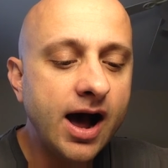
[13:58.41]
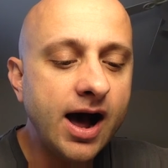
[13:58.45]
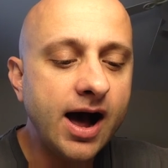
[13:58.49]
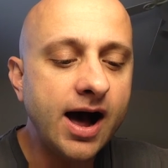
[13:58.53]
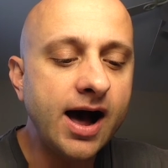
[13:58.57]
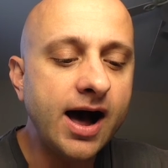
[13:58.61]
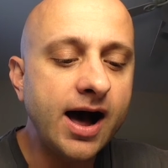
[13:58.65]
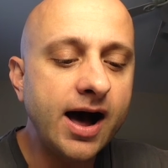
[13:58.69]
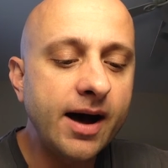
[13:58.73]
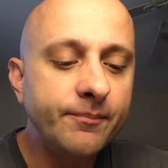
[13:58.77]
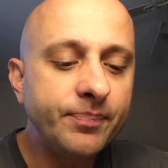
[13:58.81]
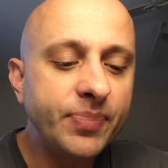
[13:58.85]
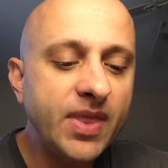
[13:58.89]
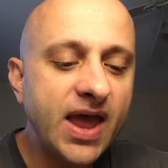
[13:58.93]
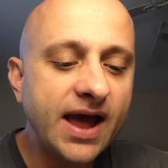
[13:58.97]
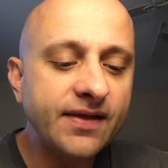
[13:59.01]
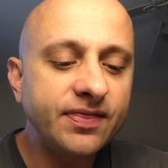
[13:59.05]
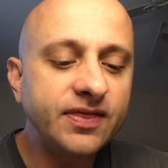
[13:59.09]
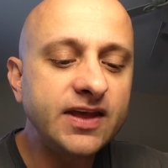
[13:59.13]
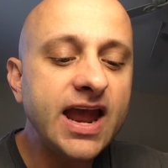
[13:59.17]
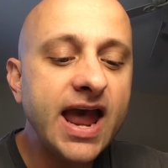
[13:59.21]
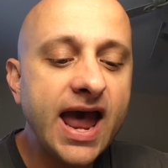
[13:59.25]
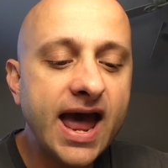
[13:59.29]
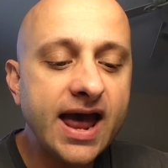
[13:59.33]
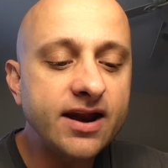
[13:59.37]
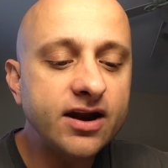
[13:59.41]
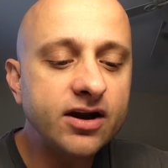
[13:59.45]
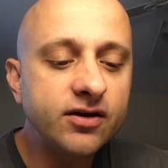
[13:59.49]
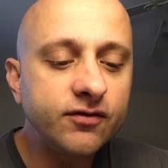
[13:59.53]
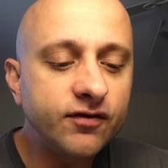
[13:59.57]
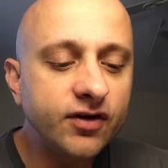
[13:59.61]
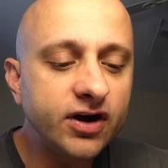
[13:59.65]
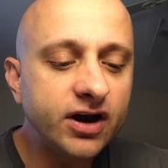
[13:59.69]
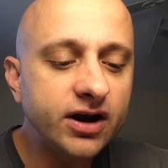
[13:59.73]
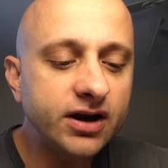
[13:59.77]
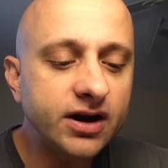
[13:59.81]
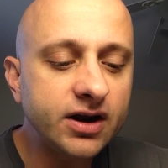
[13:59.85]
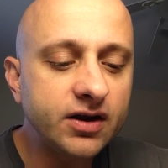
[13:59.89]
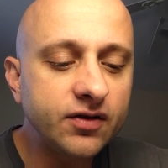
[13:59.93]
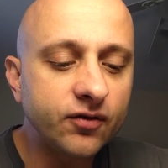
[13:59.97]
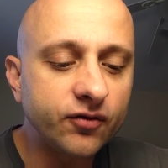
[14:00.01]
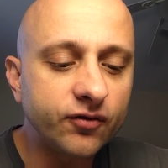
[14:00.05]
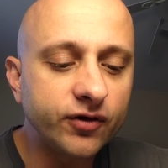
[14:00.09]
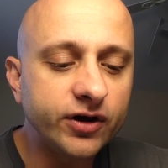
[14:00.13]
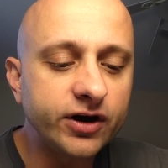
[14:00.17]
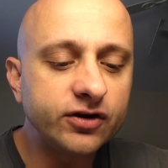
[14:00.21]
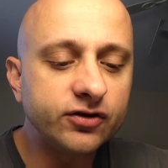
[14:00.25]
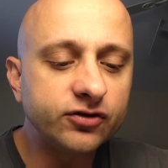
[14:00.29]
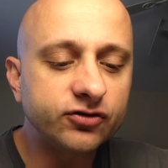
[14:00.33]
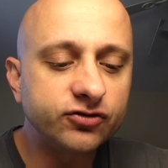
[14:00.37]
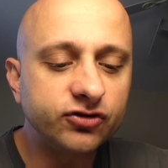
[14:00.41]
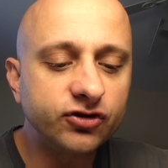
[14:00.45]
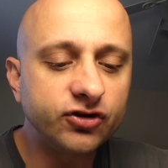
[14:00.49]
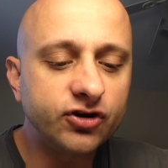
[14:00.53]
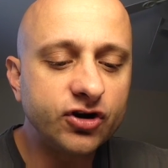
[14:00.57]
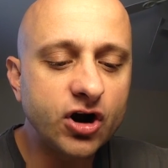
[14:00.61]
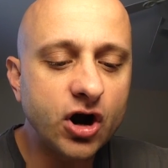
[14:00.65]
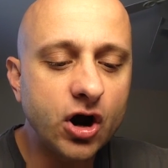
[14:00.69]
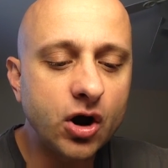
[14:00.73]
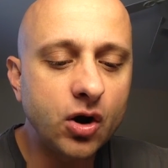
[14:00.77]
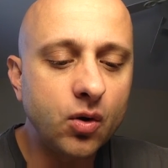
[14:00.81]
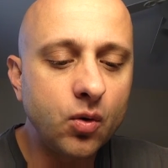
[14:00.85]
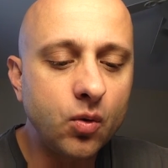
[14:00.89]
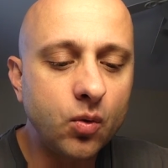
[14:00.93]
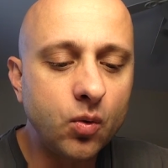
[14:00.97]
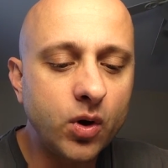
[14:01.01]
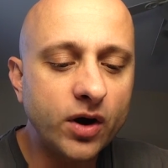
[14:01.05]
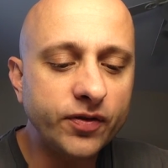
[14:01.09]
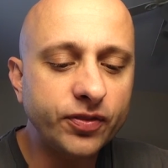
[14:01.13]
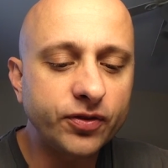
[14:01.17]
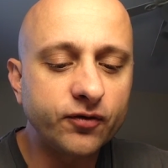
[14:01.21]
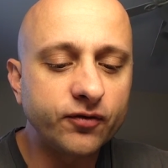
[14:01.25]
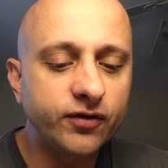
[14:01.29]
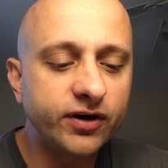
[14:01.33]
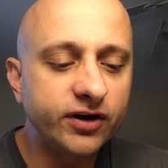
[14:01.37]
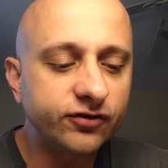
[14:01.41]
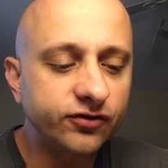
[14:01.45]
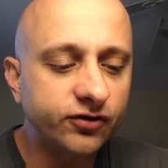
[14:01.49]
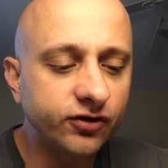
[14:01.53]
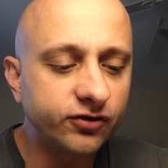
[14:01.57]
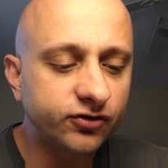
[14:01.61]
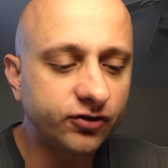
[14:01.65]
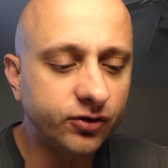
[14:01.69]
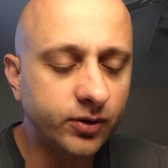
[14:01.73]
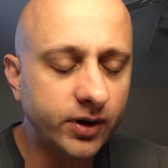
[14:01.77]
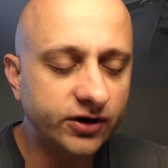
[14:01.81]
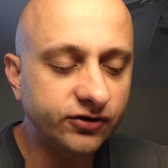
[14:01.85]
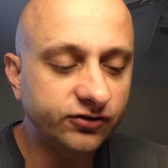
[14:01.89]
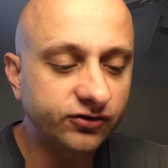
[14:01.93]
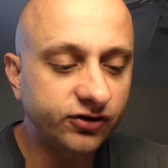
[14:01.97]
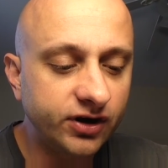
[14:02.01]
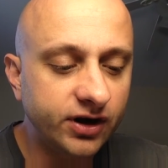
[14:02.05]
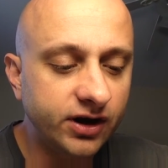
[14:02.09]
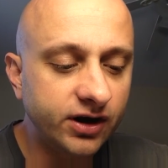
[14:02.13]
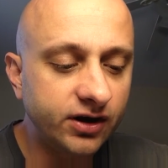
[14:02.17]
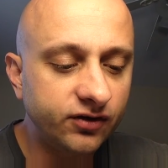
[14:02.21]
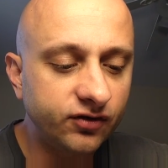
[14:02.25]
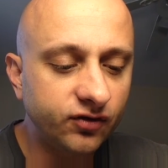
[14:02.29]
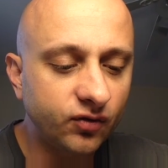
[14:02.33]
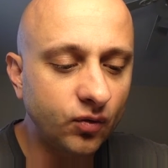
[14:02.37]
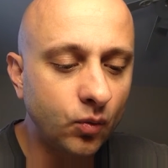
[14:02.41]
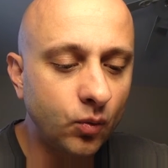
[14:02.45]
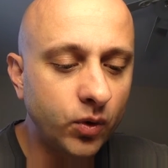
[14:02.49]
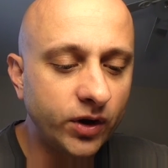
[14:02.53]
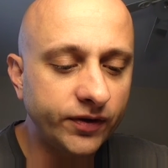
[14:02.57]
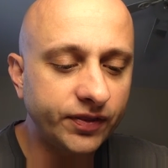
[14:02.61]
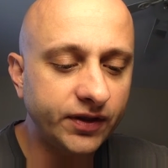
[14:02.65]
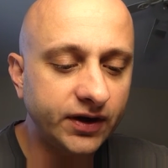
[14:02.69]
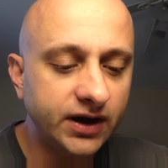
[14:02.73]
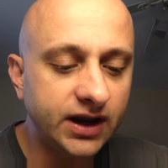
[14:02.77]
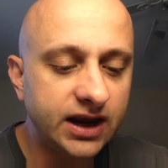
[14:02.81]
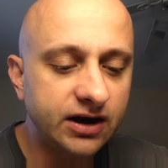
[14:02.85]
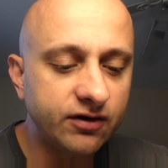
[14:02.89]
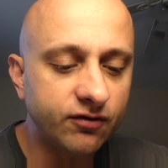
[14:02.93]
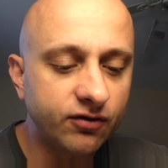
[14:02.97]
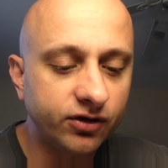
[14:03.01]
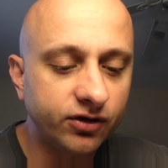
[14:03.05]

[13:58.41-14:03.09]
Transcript: At the end of it, the reader should know what the research question is, what the key